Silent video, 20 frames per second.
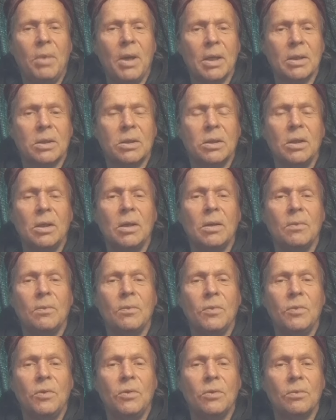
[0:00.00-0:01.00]
But
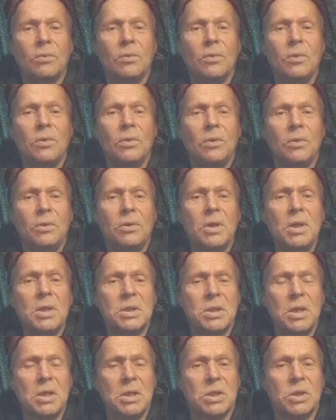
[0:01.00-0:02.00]

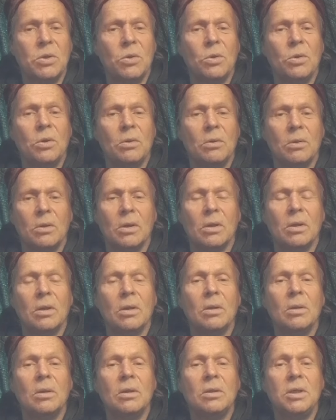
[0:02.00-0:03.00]
this issue
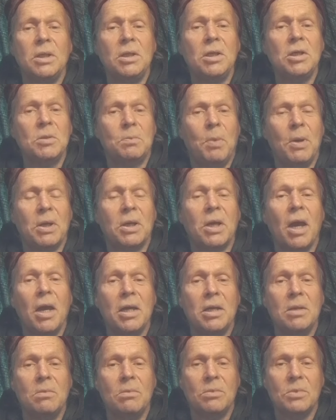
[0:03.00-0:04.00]
didn't
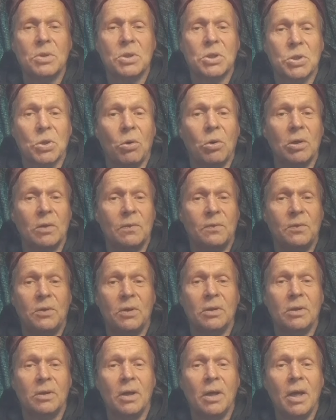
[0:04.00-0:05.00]
become
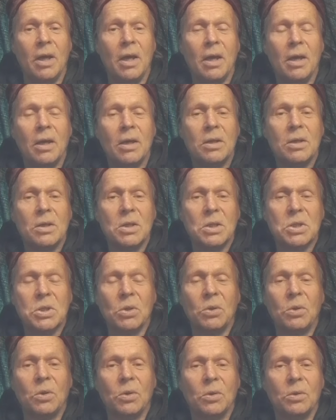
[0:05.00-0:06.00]
solved.
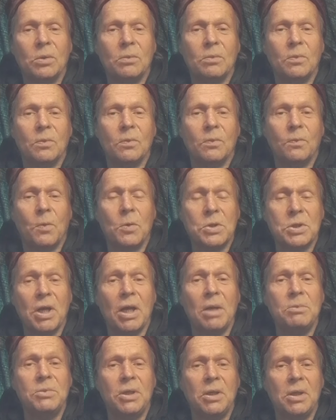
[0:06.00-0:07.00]
So for
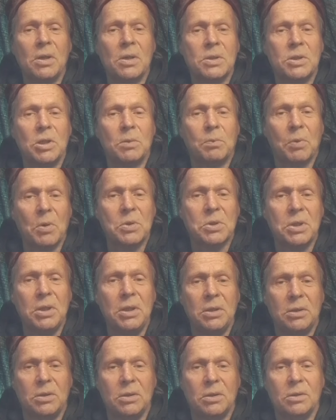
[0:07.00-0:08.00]
some years it
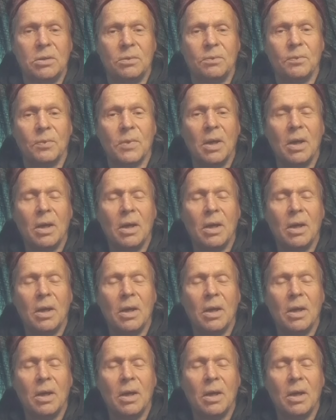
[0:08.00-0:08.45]
proceeded.